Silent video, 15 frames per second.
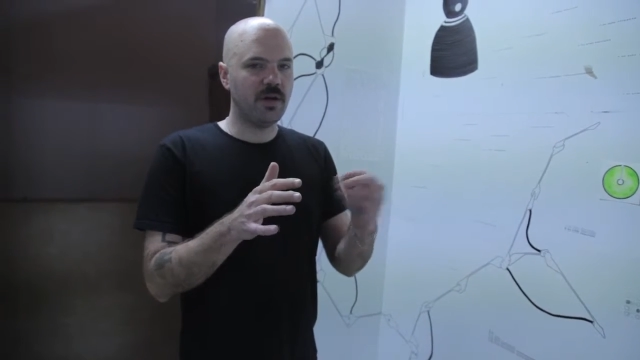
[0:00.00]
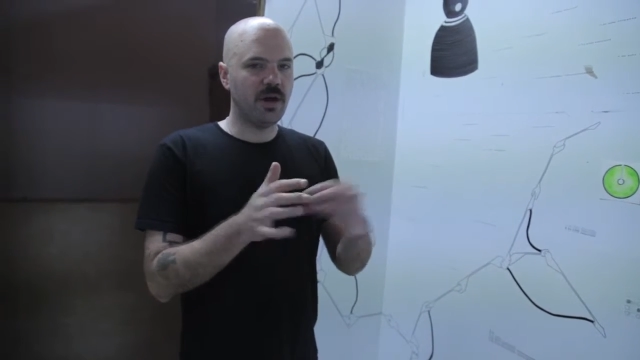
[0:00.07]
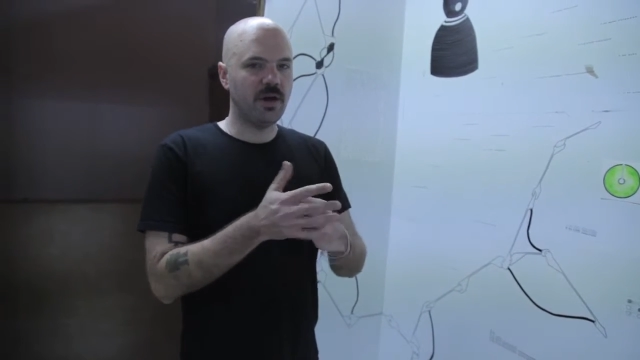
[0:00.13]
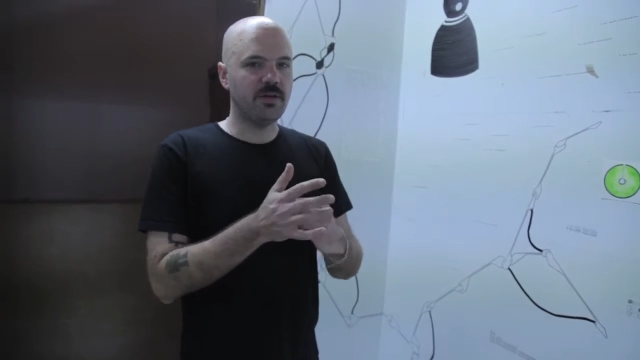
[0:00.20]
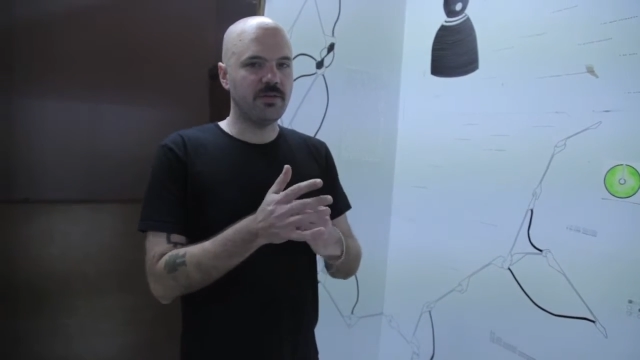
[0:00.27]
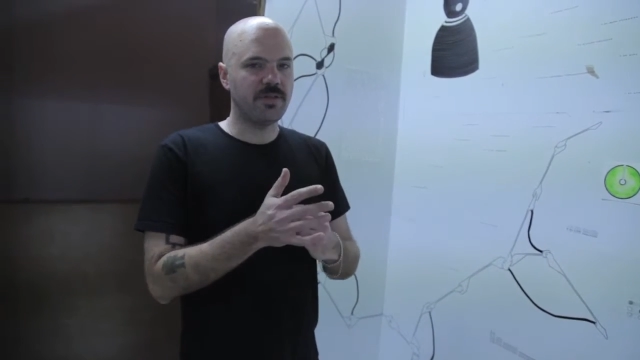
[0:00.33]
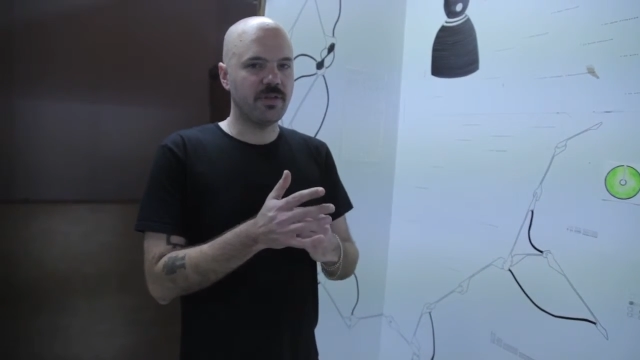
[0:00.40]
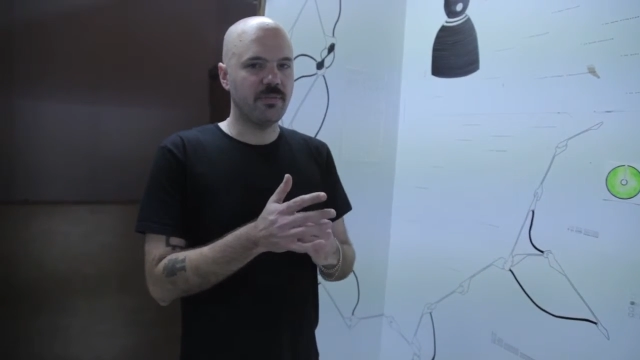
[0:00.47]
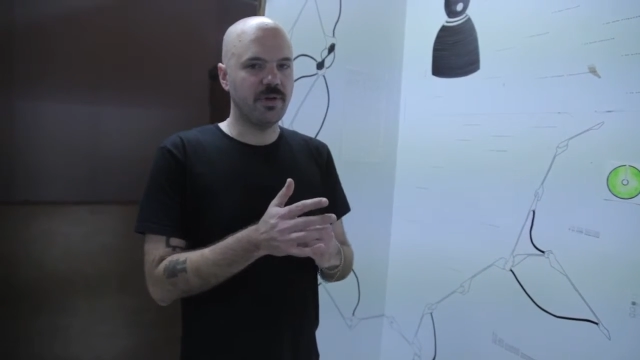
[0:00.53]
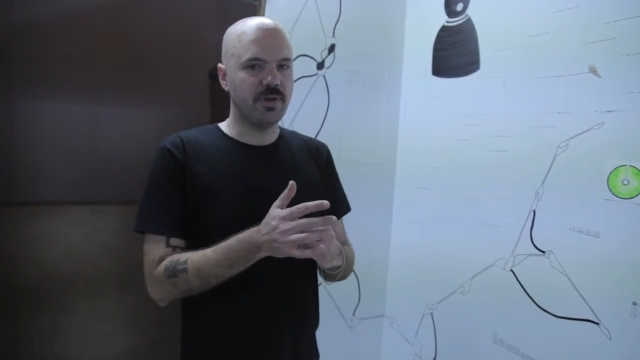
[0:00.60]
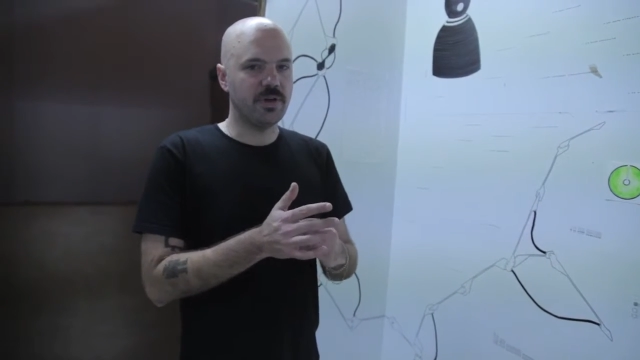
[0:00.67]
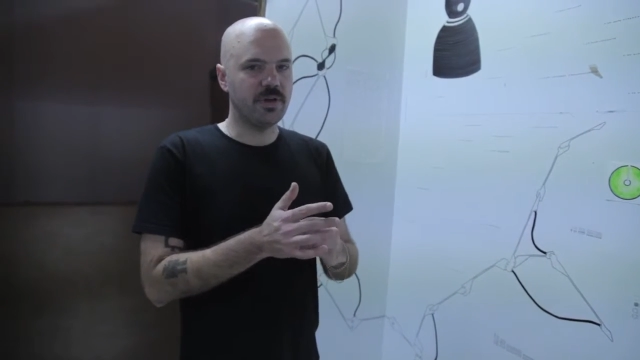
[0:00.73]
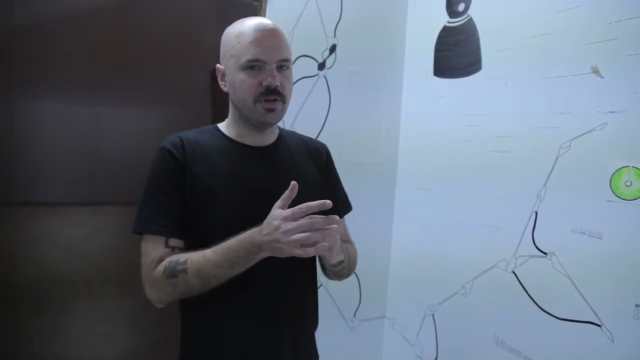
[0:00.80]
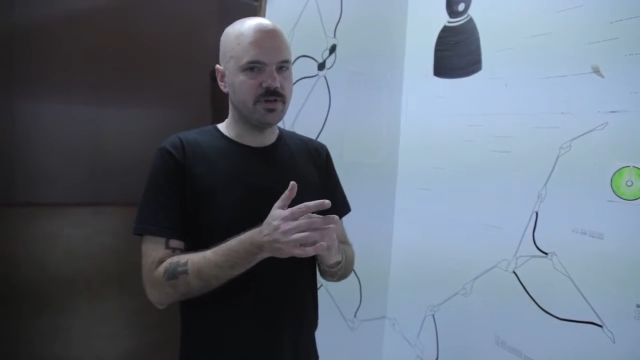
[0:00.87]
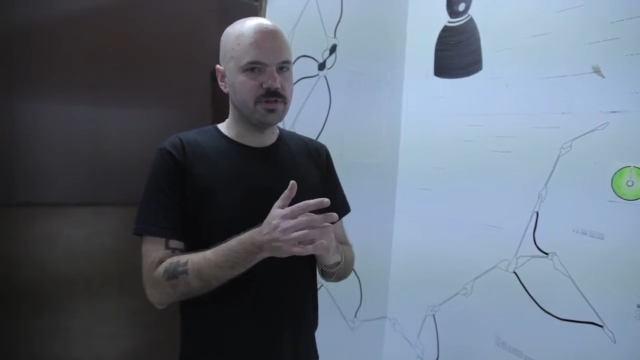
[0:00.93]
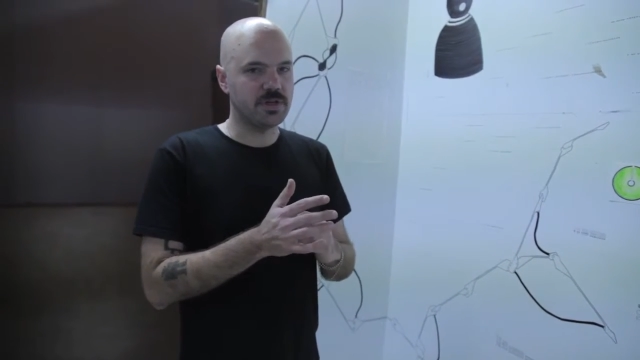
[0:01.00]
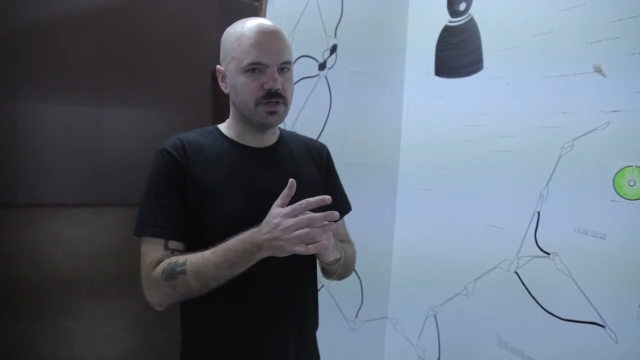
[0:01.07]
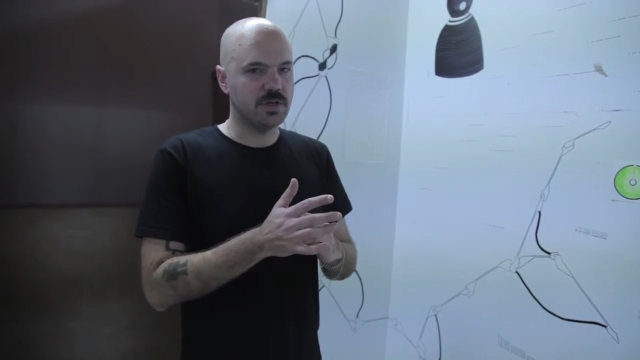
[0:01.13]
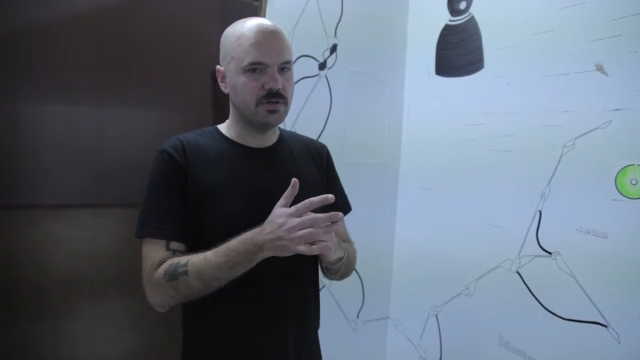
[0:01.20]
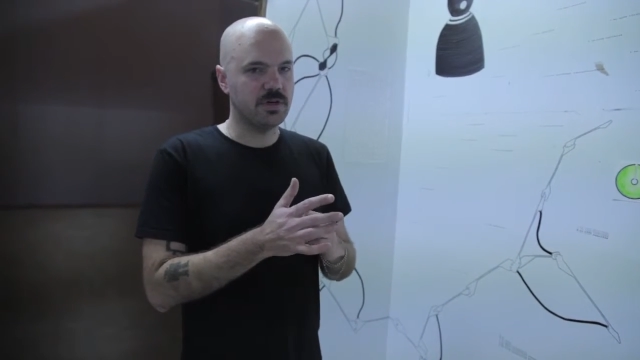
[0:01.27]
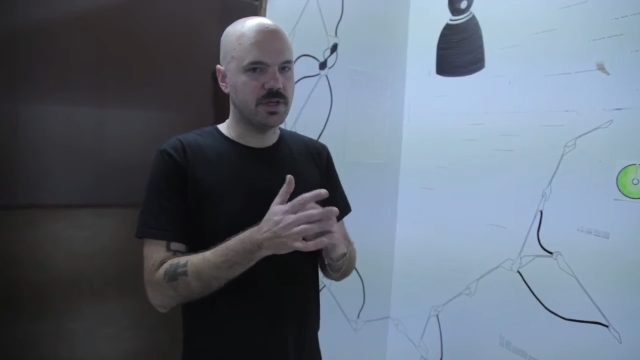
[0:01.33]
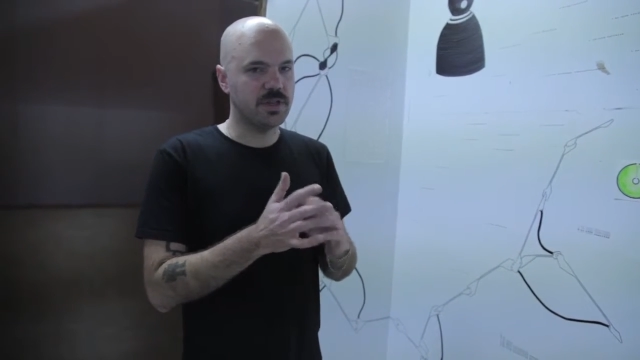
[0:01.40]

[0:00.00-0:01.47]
Earth 1 billion years ago,